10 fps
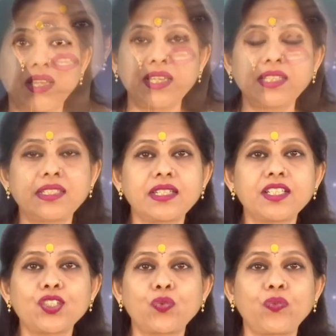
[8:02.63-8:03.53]

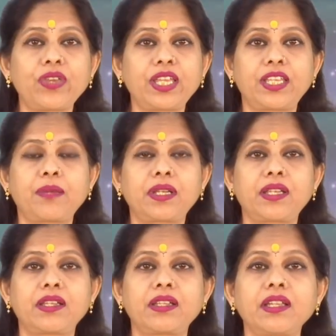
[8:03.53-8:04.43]
Instance variable.
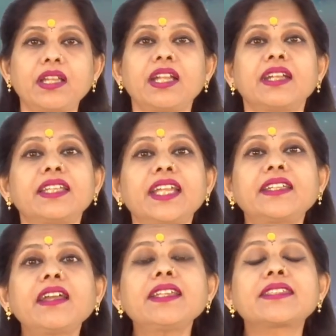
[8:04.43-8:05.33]

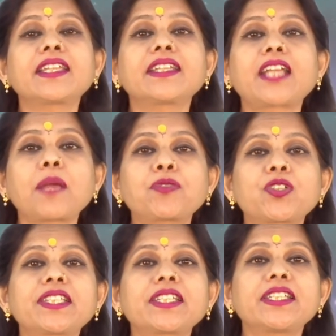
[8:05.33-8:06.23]
Data is
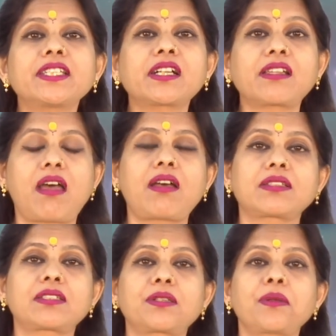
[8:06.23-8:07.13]
encapsulated in a
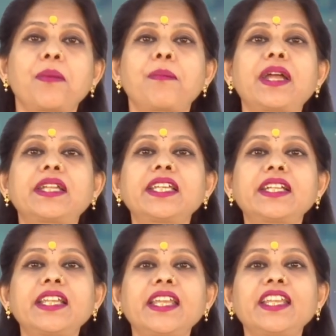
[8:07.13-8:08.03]
class by
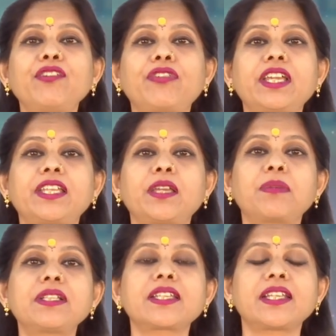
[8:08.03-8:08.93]
declaring
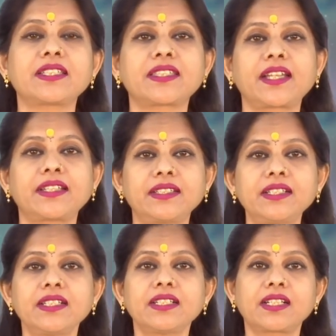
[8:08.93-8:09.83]
variables inside the
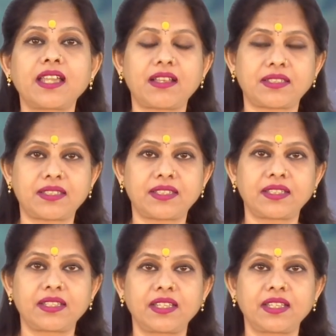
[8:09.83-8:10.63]
class.